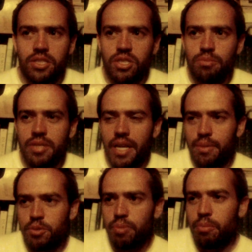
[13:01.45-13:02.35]

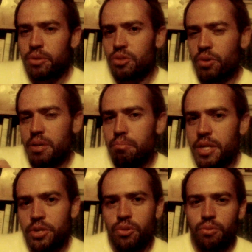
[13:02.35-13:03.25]
sometimes people don't
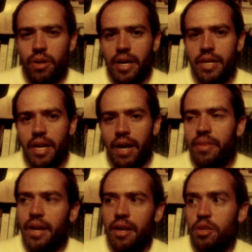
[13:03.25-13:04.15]
admit you were right,
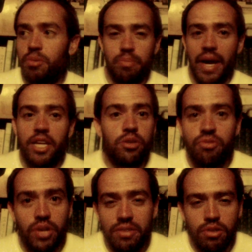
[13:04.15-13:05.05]
and they'll be mad at you
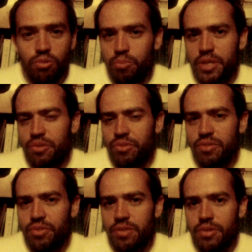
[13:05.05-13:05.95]
forever and won't be your
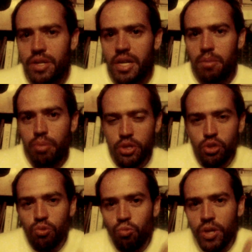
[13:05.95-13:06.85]
friend forever, but
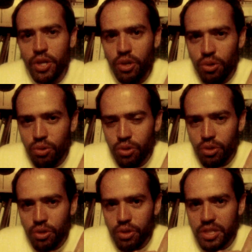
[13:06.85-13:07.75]
you will
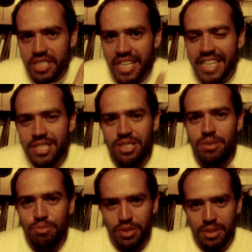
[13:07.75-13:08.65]
teach
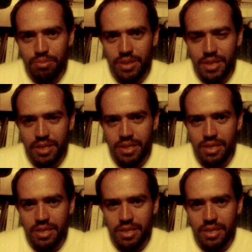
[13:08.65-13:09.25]
them something.